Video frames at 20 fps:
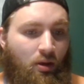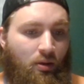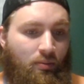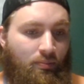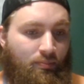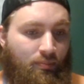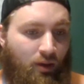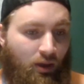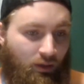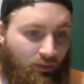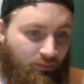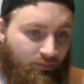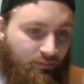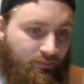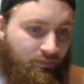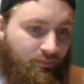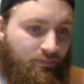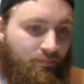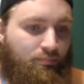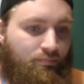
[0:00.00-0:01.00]

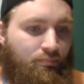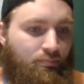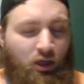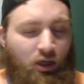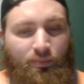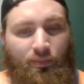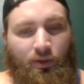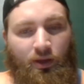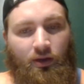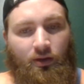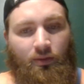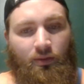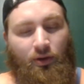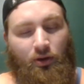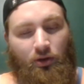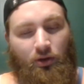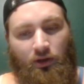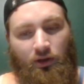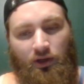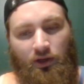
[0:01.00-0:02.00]
Machman
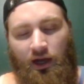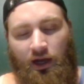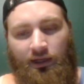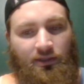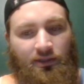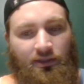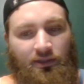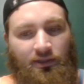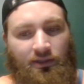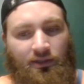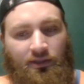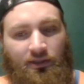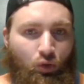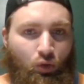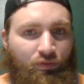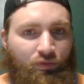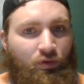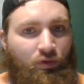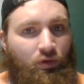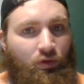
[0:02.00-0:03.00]
Americani does
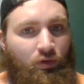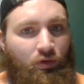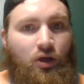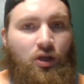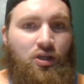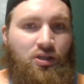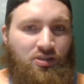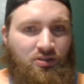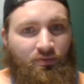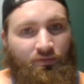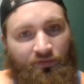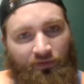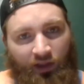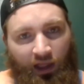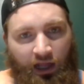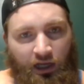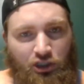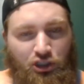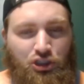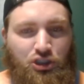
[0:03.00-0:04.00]
go for some
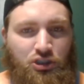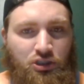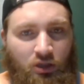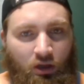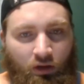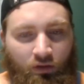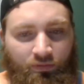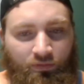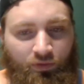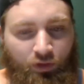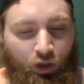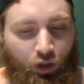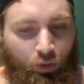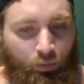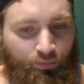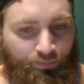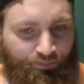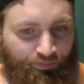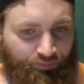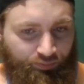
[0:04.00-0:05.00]
flashy stuff, you
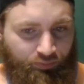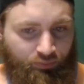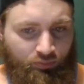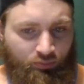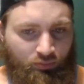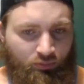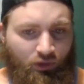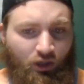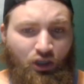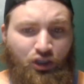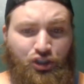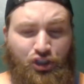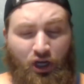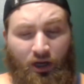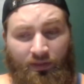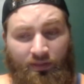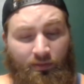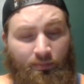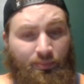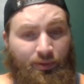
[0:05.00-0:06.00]
know.
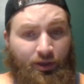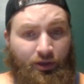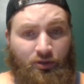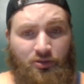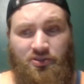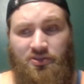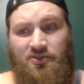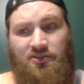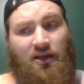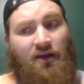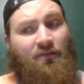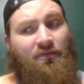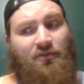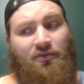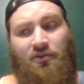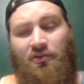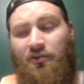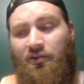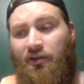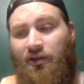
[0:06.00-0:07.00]
Jonathan Pierce is
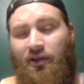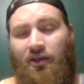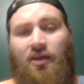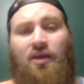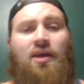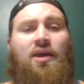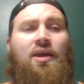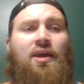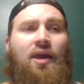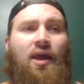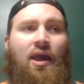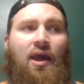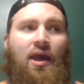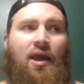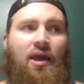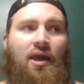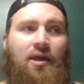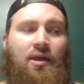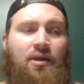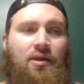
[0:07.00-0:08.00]
definitely
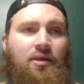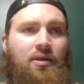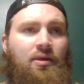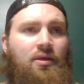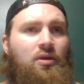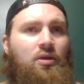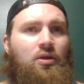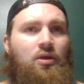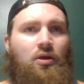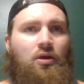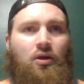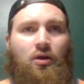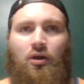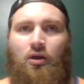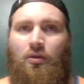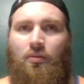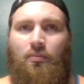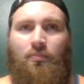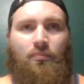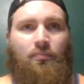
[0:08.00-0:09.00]
a
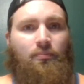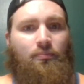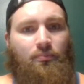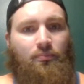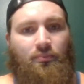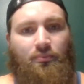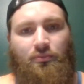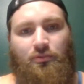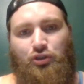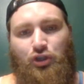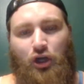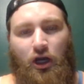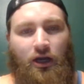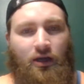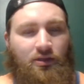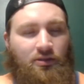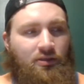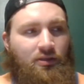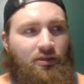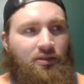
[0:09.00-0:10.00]
um,
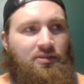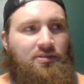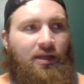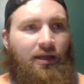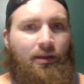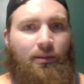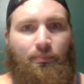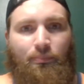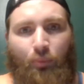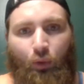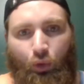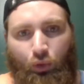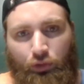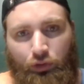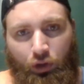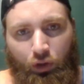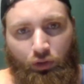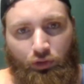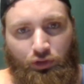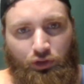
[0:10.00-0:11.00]
try. He's like a
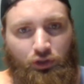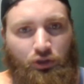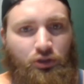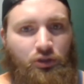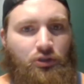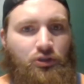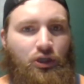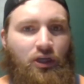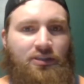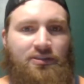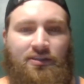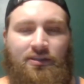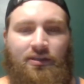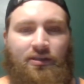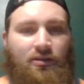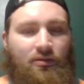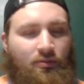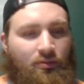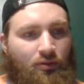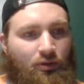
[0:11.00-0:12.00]
bulldozer. Tries to
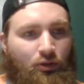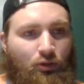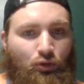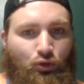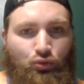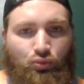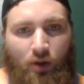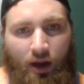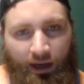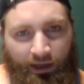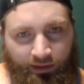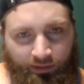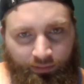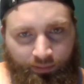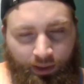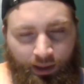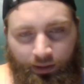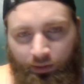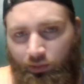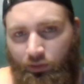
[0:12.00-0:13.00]
get you know grind
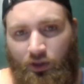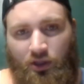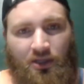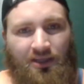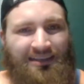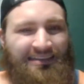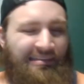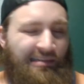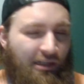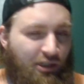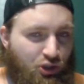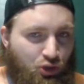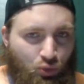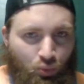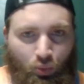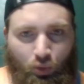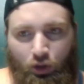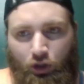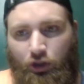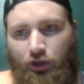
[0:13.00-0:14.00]
them out,
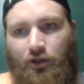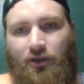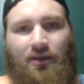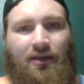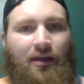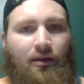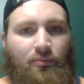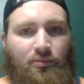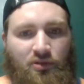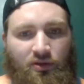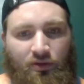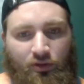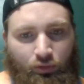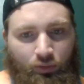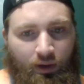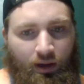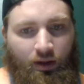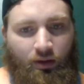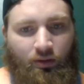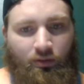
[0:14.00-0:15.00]
clinch work, get them to the
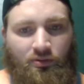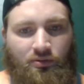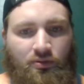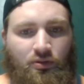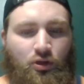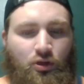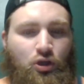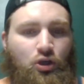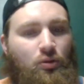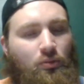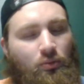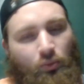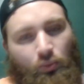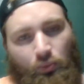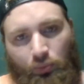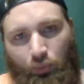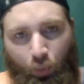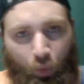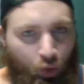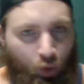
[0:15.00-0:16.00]
ground,
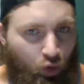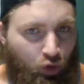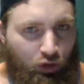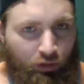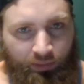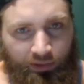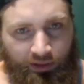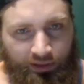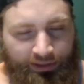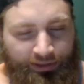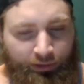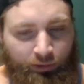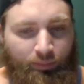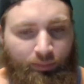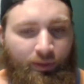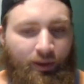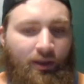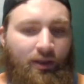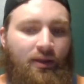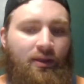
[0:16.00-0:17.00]
work them a little
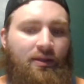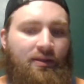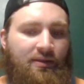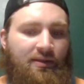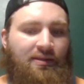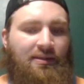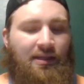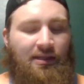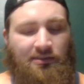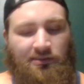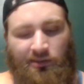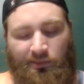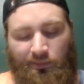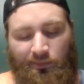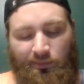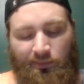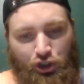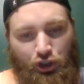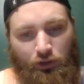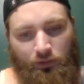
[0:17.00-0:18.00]
bit, and get that
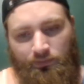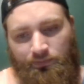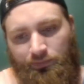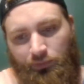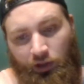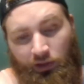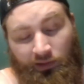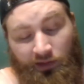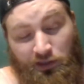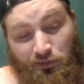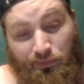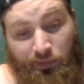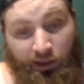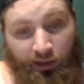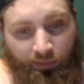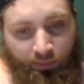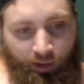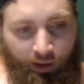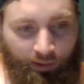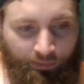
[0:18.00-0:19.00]
submission. At least
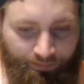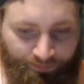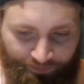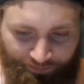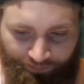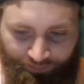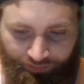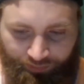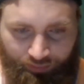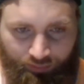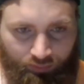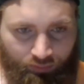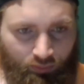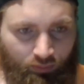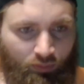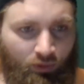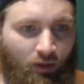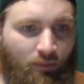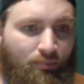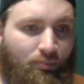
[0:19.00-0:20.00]
beat them up.
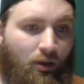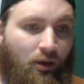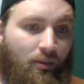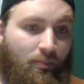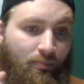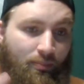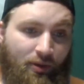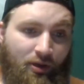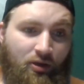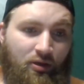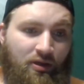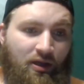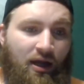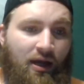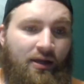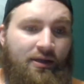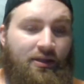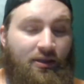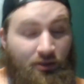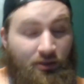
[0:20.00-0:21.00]
But
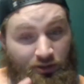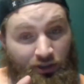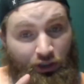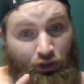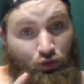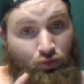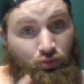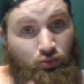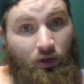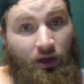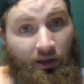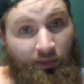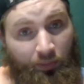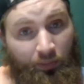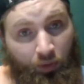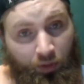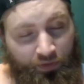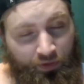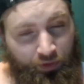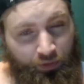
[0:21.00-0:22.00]
Amirkhani is
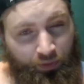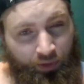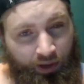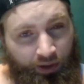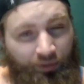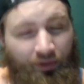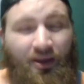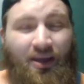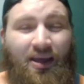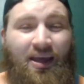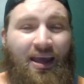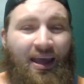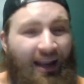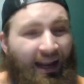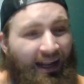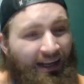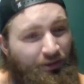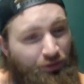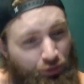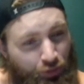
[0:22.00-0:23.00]
incredible on the ground.
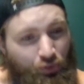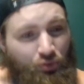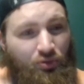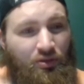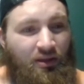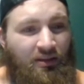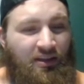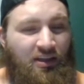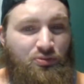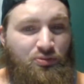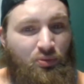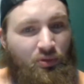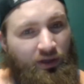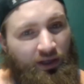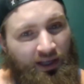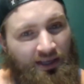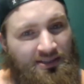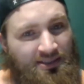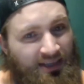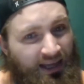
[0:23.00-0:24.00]
I do think that's where
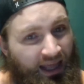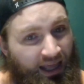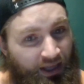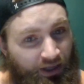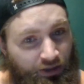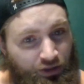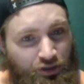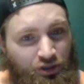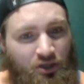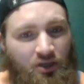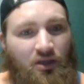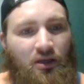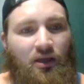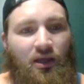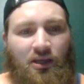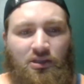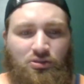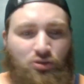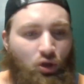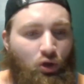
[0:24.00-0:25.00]
he has an edge,
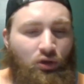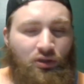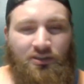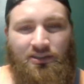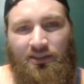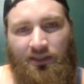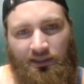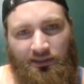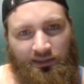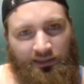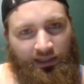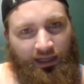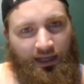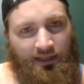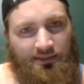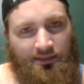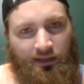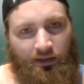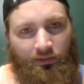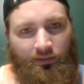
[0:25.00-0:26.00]
as long as he doesn't
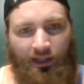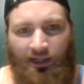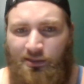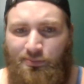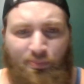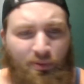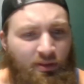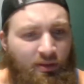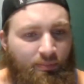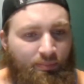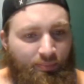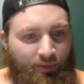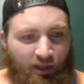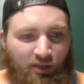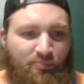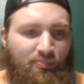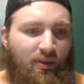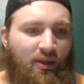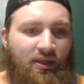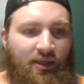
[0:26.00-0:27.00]
gas out. That's been the
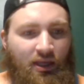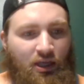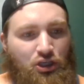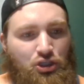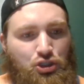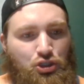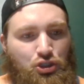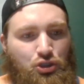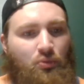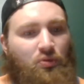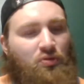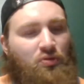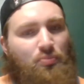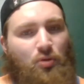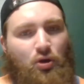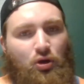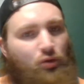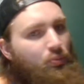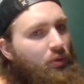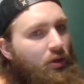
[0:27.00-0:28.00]
big, big issue with
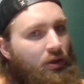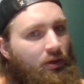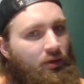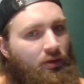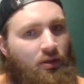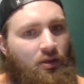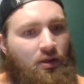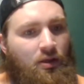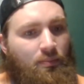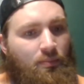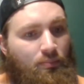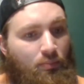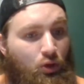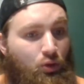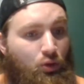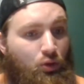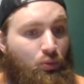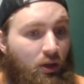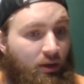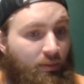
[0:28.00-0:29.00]
Mark Mark
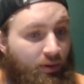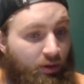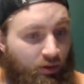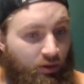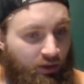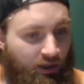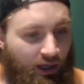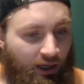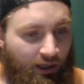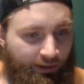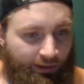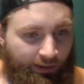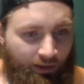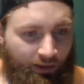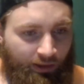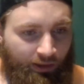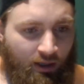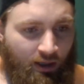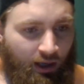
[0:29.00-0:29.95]
Makwan Amirkhani.